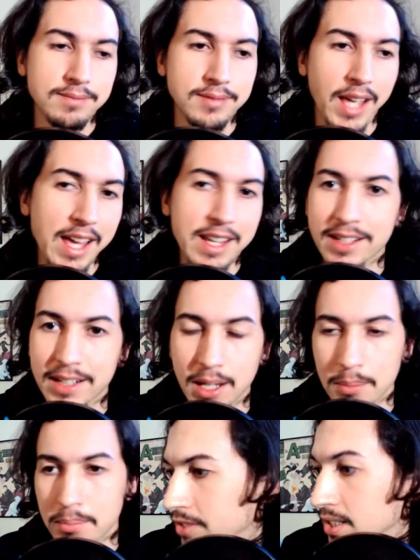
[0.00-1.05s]
added up.
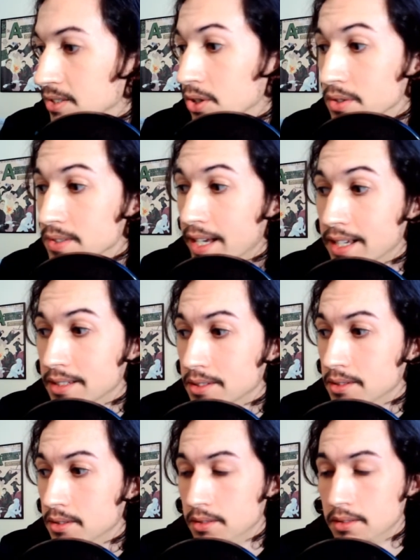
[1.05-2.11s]
So it's like,
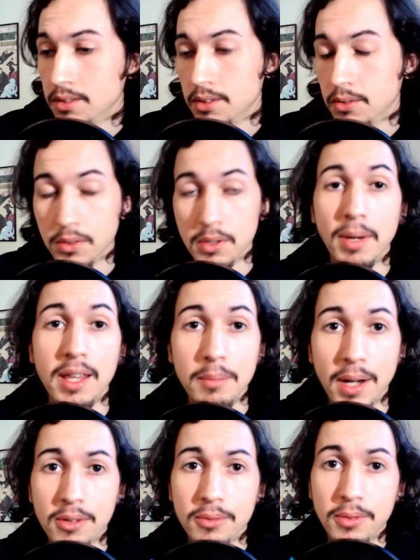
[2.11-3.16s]
when you buy the
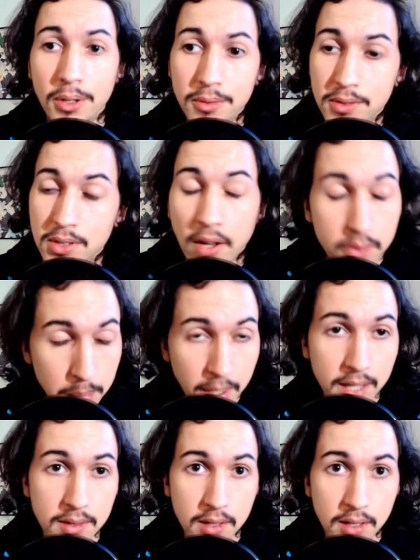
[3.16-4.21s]
microphone, you have to
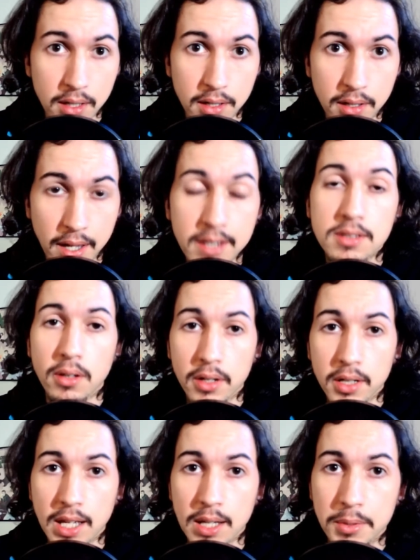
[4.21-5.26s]
buy the XLR
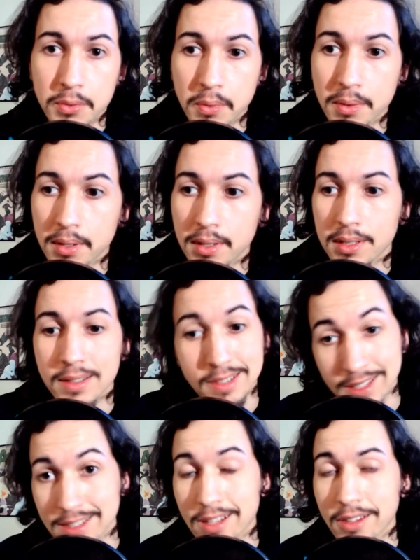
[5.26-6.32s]
cables with it. So
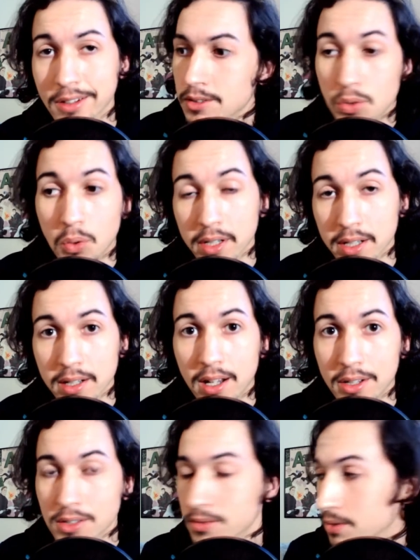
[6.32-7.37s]
that's another
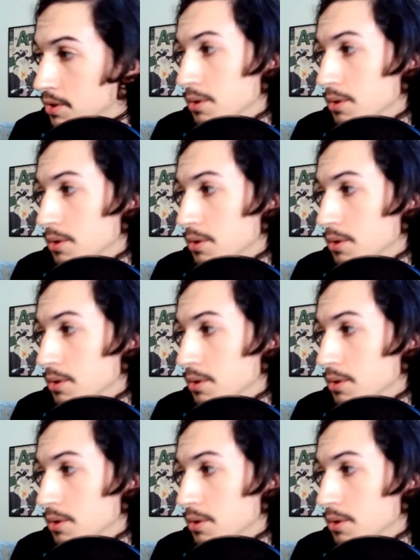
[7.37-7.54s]
$20 for two